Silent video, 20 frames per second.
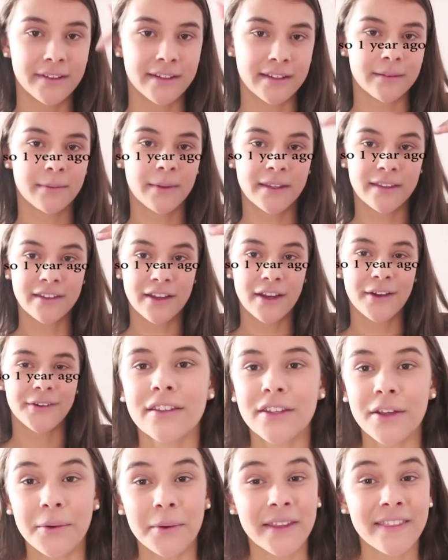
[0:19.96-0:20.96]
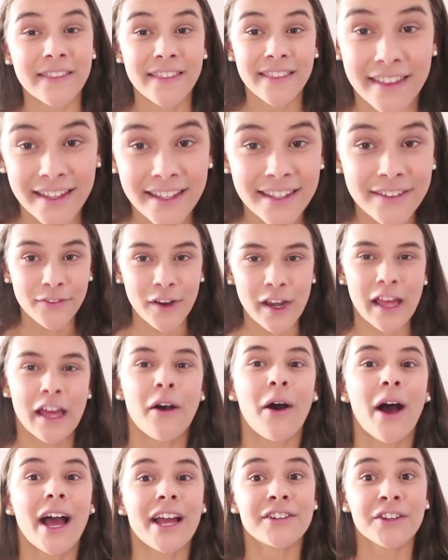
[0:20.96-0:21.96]
6 months ago. So in this
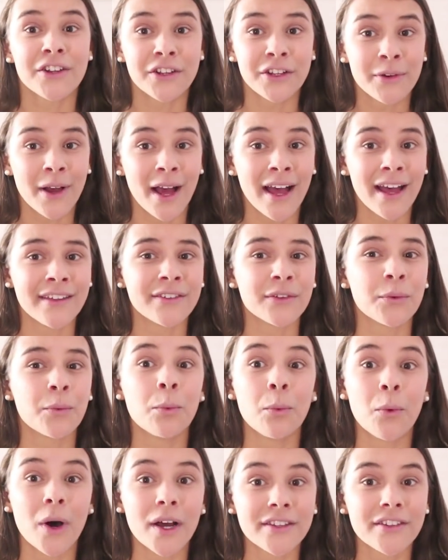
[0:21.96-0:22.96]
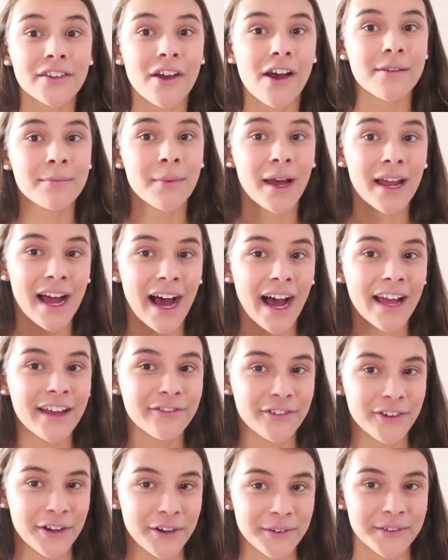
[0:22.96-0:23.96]
video, I show you guys what's on my
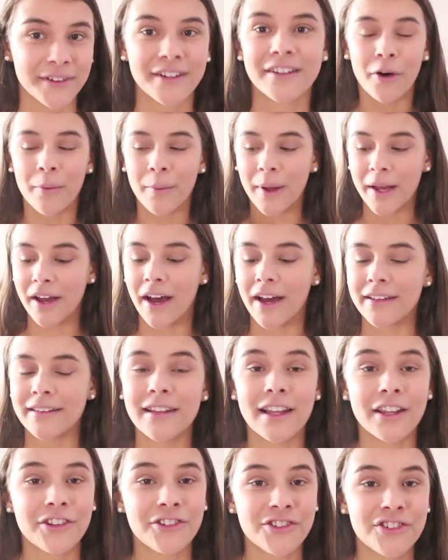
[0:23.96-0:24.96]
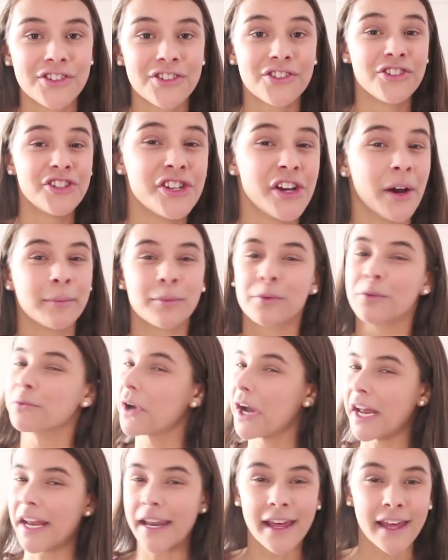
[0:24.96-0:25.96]
iPhone. Oh my god, let's just jump
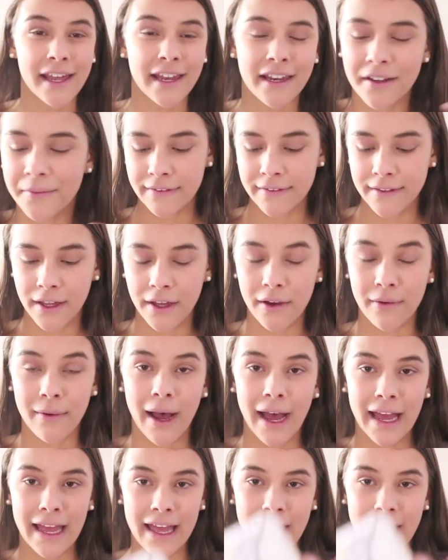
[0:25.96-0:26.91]
right in. So I